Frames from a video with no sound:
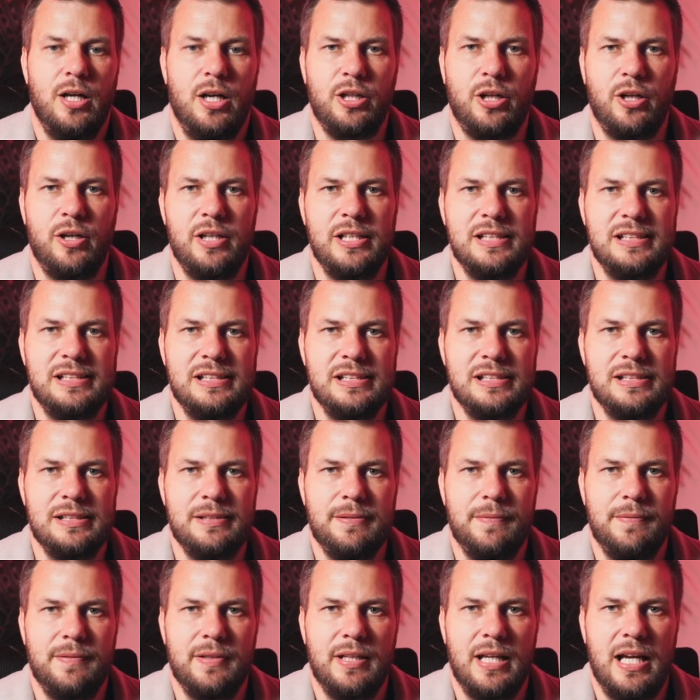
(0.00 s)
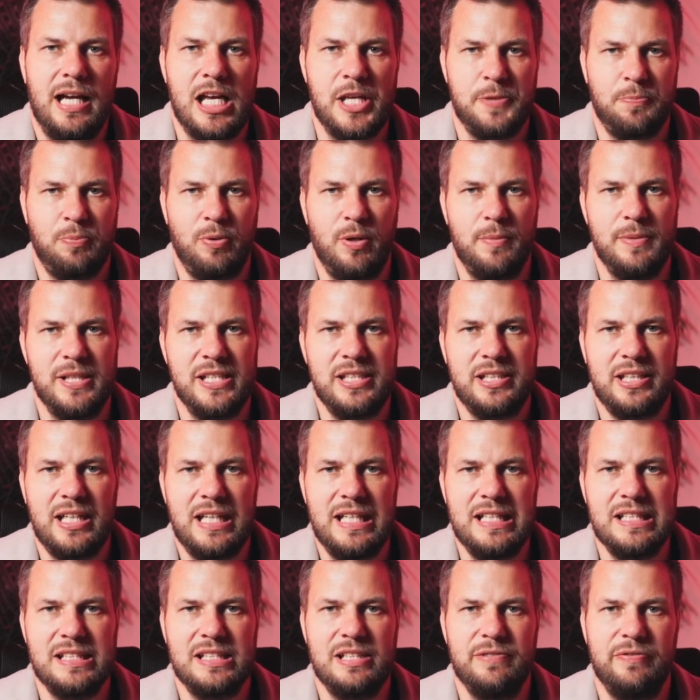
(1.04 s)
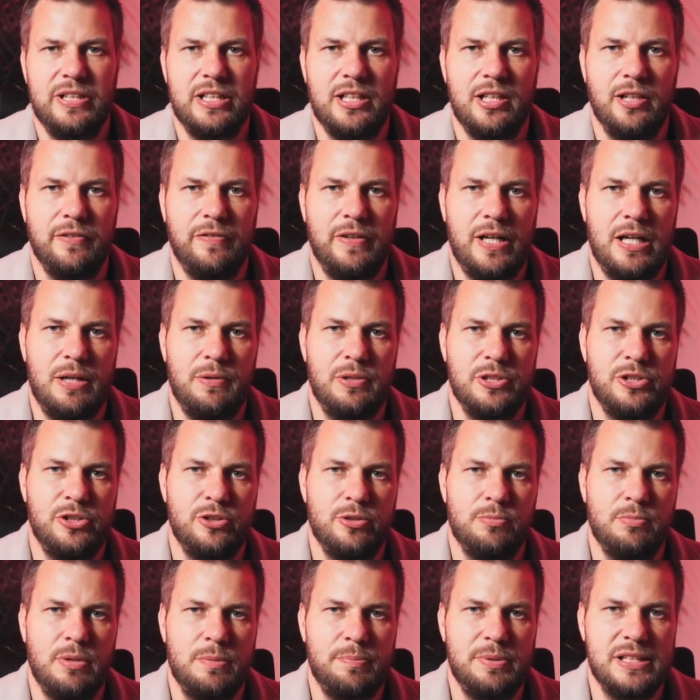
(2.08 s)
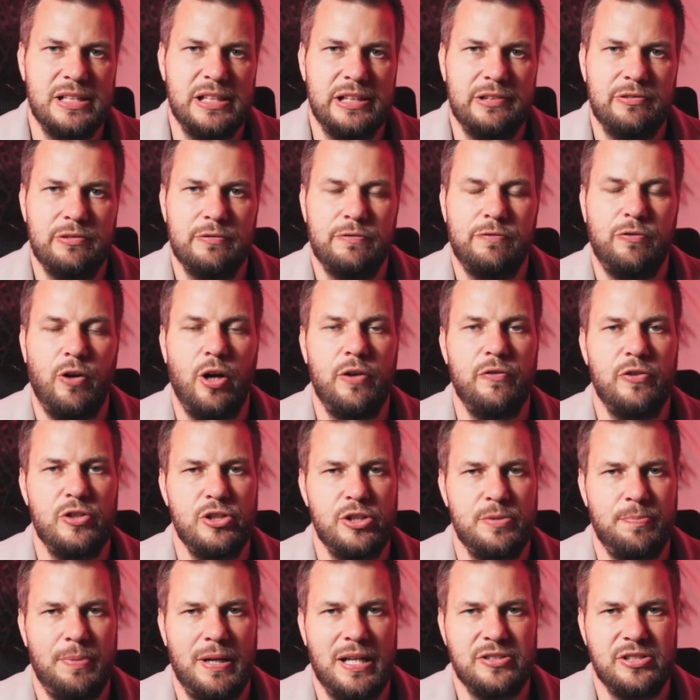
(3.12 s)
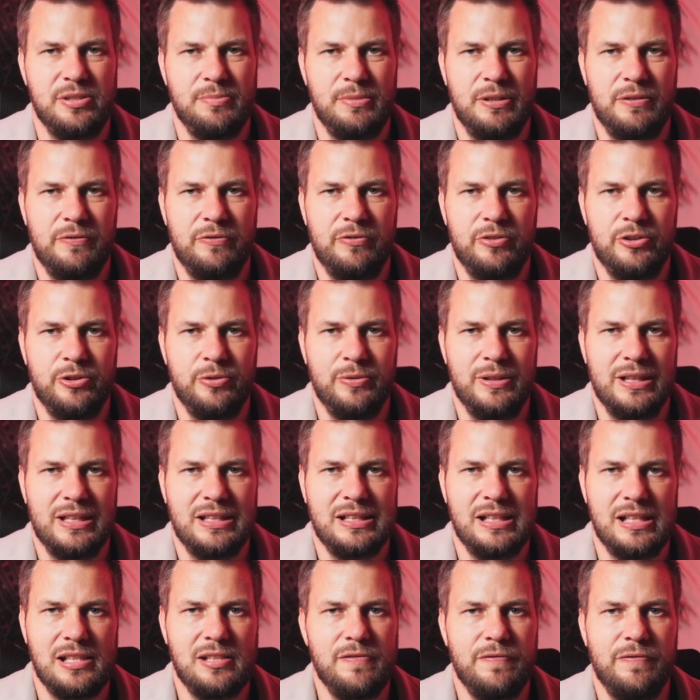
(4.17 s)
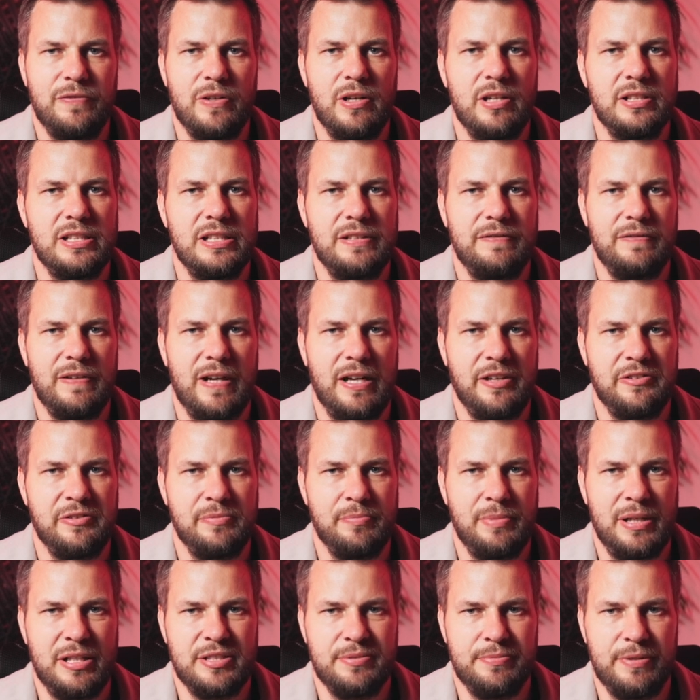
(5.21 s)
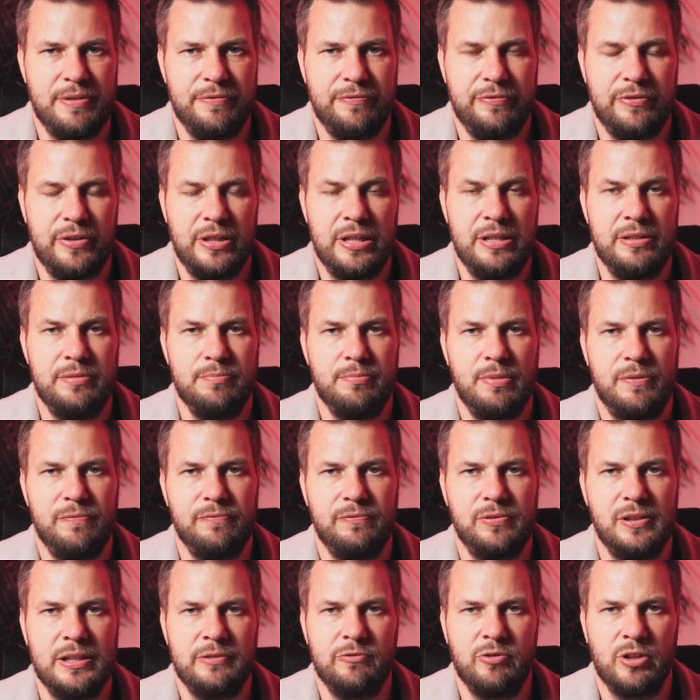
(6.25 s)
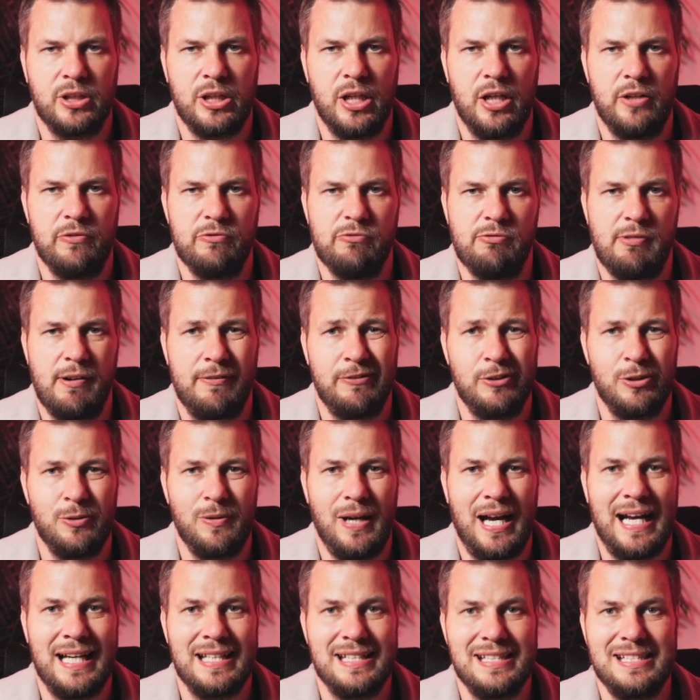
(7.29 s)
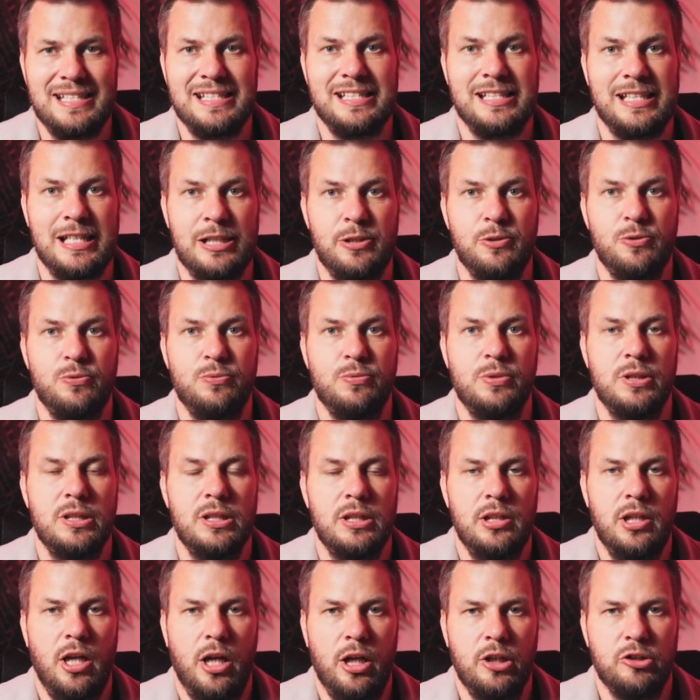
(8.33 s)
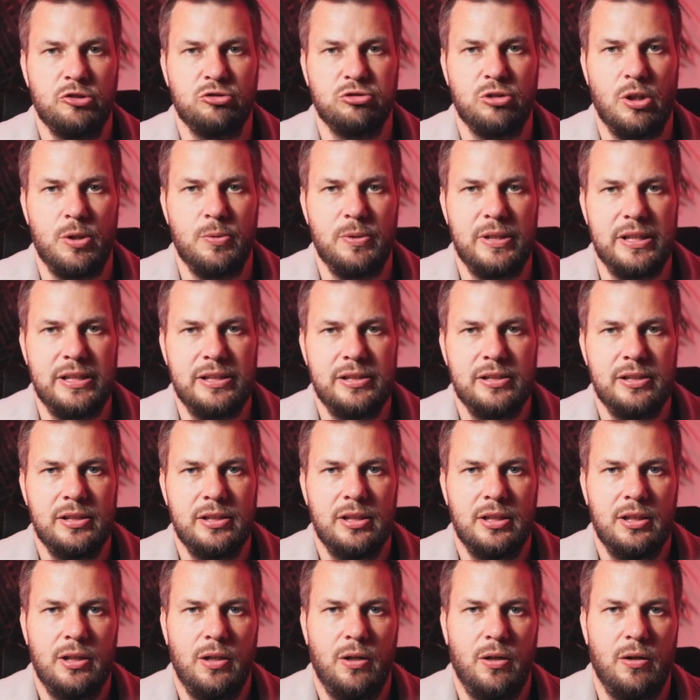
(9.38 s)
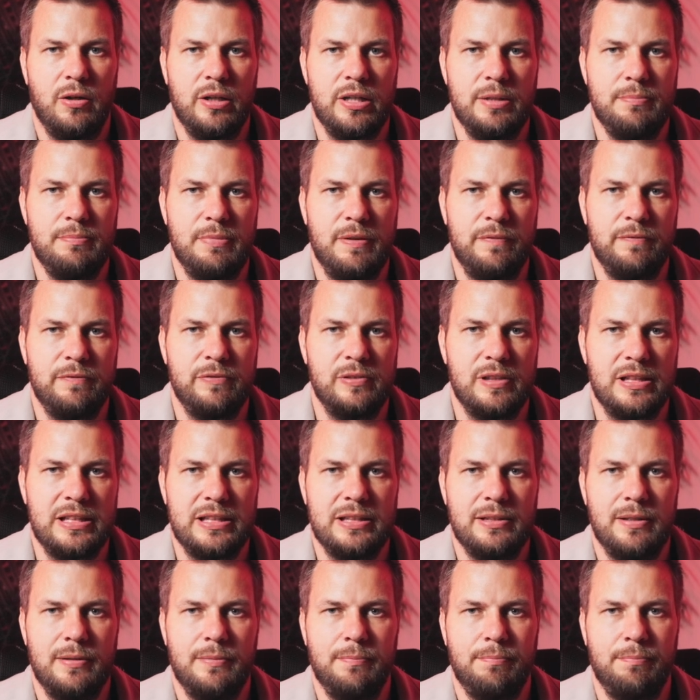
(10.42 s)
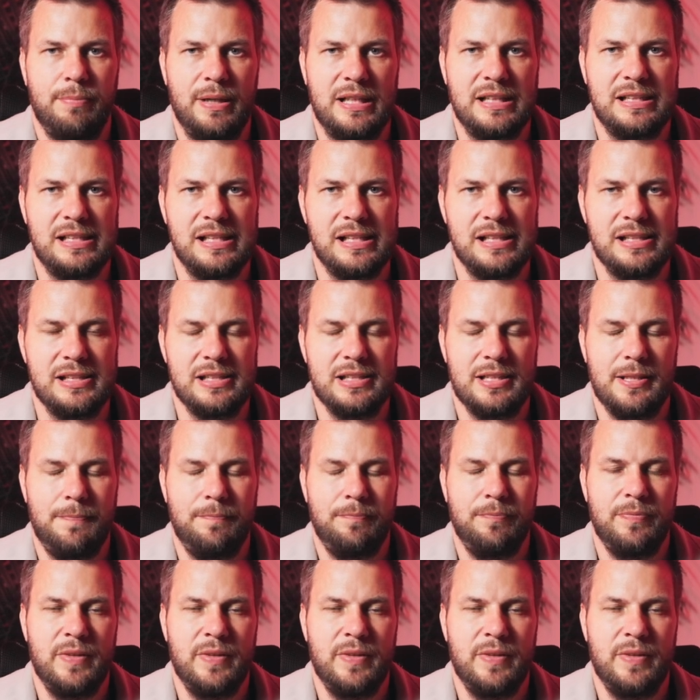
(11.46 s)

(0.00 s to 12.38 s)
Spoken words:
Hi guys, as promised, here's the video of how I took my business from £500 a month to in excess of £30,000 a month in monthly recurring revenue and still growing on a monthly basis.